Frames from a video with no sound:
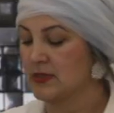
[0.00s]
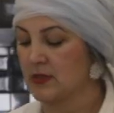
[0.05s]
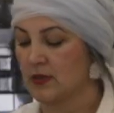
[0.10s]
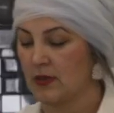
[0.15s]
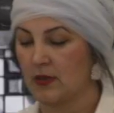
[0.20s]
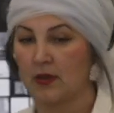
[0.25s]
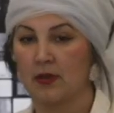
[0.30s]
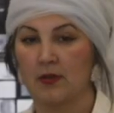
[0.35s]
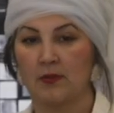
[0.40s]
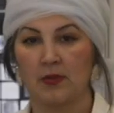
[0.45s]
are
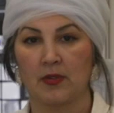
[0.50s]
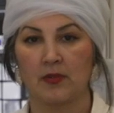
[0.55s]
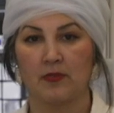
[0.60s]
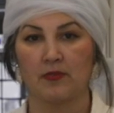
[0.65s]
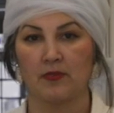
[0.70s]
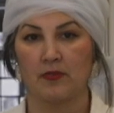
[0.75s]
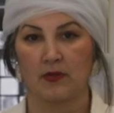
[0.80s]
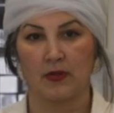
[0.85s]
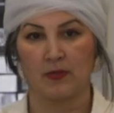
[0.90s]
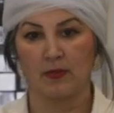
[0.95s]
coming
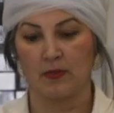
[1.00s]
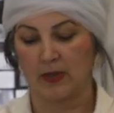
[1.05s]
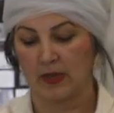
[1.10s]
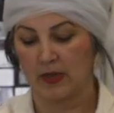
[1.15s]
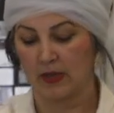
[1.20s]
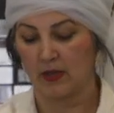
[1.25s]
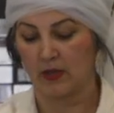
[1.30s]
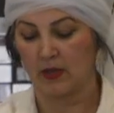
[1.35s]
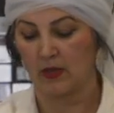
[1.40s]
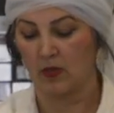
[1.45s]
from
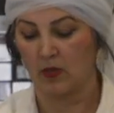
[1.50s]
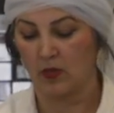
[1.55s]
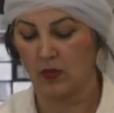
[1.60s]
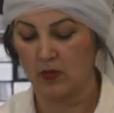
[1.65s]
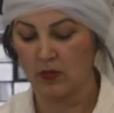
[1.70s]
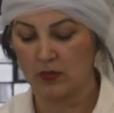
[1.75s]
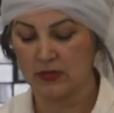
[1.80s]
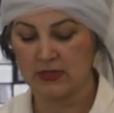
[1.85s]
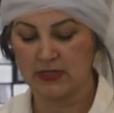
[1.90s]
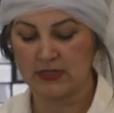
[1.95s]
like
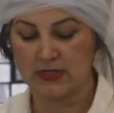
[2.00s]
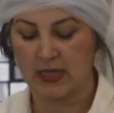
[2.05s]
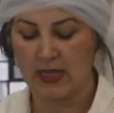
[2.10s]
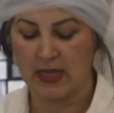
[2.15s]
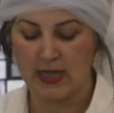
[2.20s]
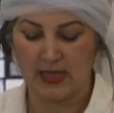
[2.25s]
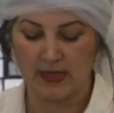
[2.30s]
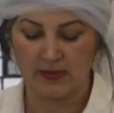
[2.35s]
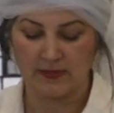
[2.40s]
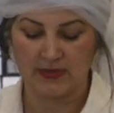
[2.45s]
old
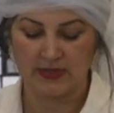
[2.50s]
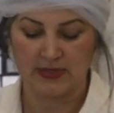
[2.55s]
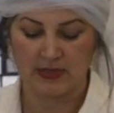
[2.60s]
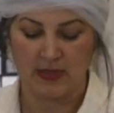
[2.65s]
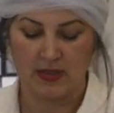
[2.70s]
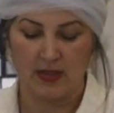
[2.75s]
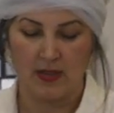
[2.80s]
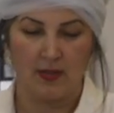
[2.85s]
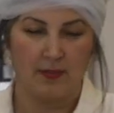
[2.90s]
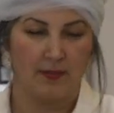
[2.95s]
times.
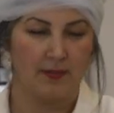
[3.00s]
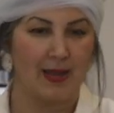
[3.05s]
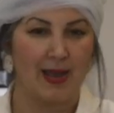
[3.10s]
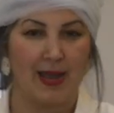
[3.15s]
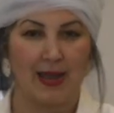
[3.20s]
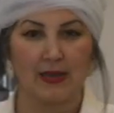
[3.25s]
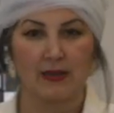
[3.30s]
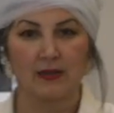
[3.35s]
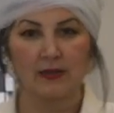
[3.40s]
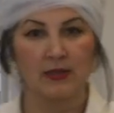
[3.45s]

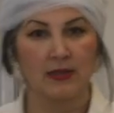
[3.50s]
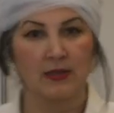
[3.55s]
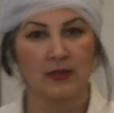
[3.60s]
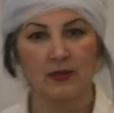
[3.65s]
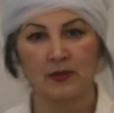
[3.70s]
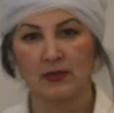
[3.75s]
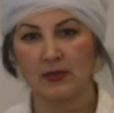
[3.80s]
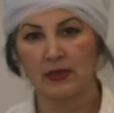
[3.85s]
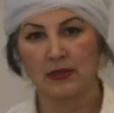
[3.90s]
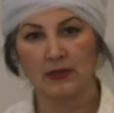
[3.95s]
Back
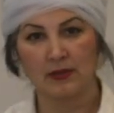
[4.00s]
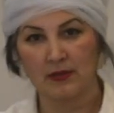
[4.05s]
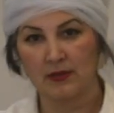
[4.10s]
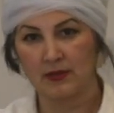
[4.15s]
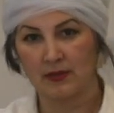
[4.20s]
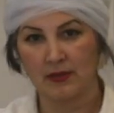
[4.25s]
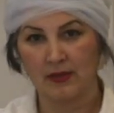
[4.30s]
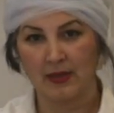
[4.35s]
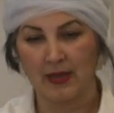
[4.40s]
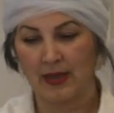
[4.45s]
then they
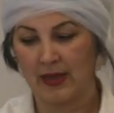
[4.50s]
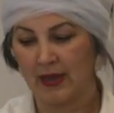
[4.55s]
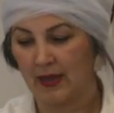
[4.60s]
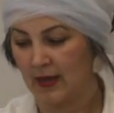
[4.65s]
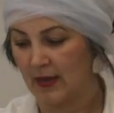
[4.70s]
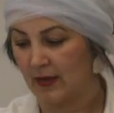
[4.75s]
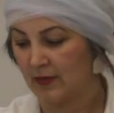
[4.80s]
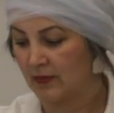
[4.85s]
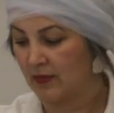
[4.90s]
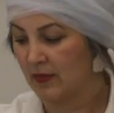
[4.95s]
didn't
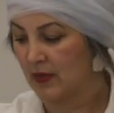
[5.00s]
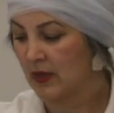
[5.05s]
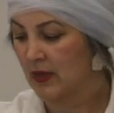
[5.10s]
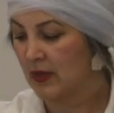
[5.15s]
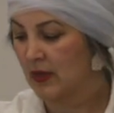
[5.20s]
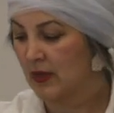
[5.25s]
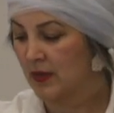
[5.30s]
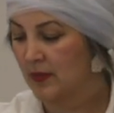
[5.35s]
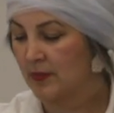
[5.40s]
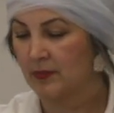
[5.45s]
have
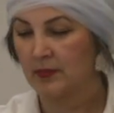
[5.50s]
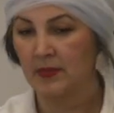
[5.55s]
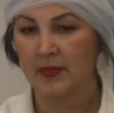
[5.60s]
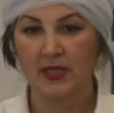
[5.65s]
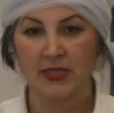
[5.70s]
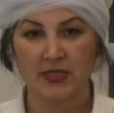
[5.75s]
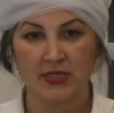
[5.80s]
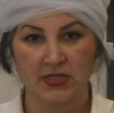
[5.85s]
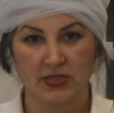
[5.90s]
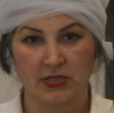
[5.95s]

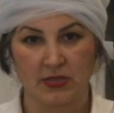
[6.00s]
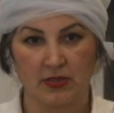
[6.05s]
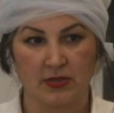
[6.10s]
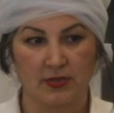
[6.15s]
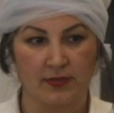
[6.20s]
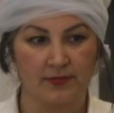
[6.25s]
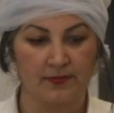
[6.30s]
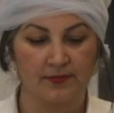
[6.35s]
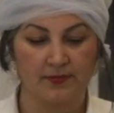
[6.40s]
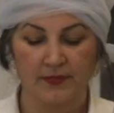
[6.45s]

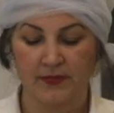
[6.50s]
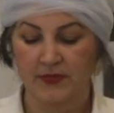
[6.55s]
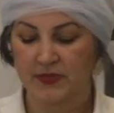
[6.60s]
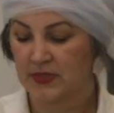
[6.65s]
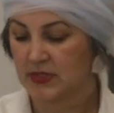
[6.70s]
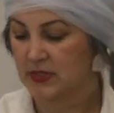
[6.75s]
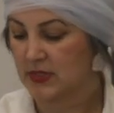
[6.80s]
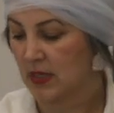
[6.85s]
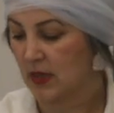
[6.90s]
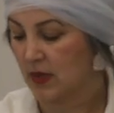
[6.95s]
mixer,
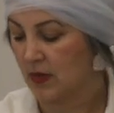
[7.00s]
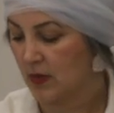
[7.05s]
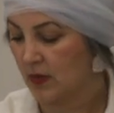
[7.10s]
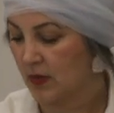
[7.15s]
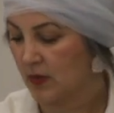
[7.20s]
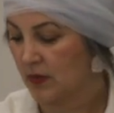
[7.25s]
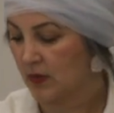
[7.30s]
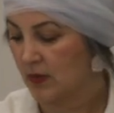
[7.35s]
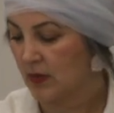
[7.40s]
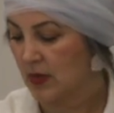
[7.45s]

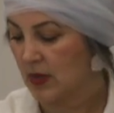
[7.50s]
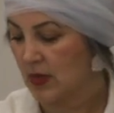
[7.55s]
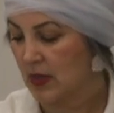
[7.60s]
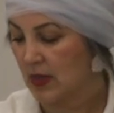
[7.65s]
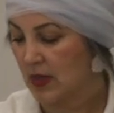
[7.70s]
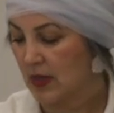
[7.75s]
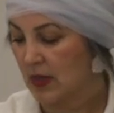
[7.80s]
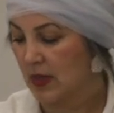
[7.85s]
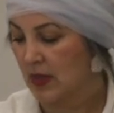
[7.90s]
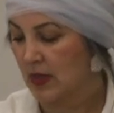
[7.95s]
so
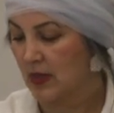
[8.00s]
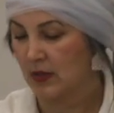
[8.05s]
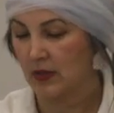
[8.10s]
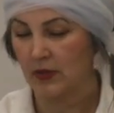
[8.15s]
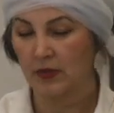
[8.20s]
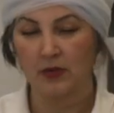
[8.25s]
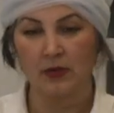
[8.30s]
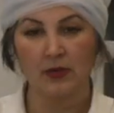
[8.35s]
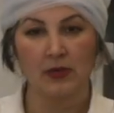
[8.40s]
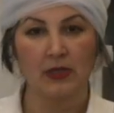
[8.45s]
you
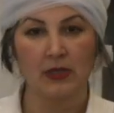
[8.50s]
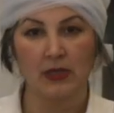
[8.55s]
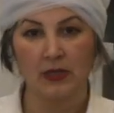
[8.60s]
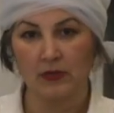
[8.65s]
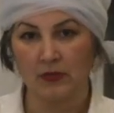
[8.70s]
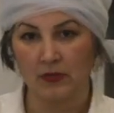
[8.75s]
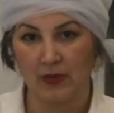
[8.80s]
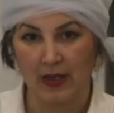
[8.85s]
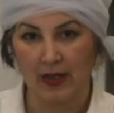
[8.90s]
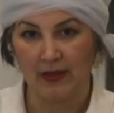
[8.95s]
don't need
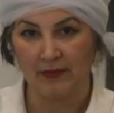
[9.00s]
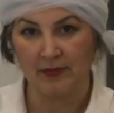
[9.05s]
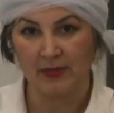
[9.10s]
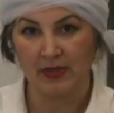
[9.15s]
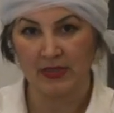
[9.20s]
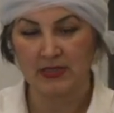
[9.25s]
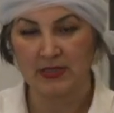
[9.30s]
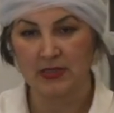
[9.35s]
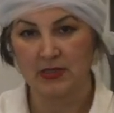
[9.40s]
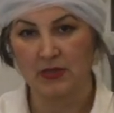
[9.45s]
to have
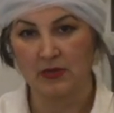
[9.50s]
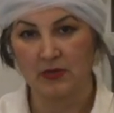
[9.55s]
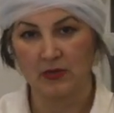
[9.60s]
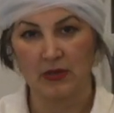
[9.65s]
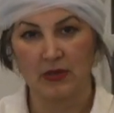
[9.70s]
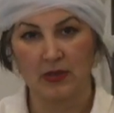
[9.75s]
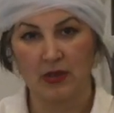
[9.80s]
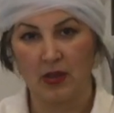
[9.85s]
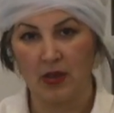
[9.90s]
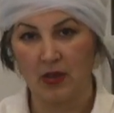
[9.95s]
mixer. You
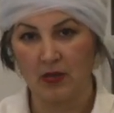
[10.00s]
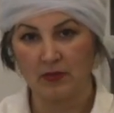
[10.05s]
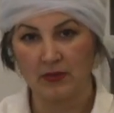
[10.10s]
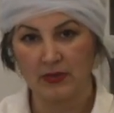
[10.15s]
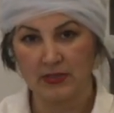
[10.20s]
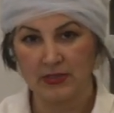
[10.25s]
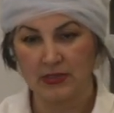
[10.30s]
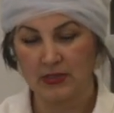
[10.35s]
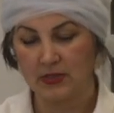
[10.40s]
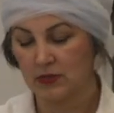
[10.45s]
can
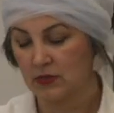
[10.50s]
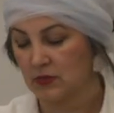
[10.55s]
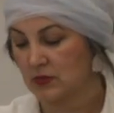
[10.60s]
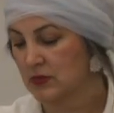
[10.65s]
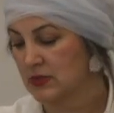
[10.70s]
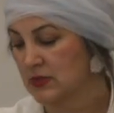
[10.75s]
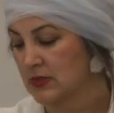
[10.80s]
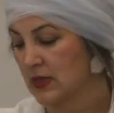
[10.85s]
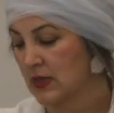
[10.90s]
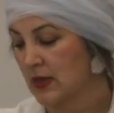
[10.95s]
always use